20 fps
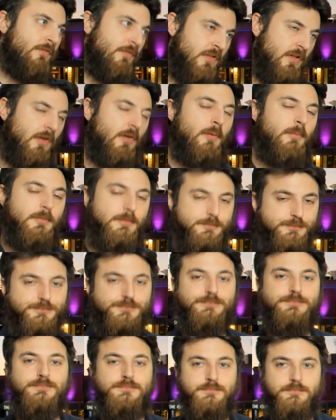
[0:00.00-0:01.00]
So if you
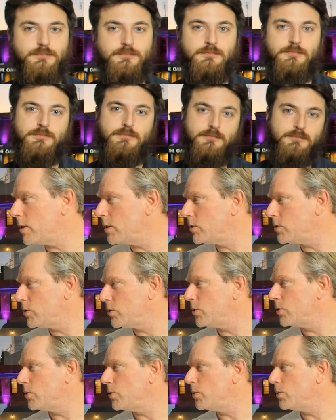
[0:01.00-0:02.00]
don't want
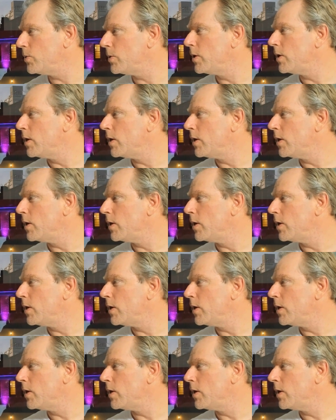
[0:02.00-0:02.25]
to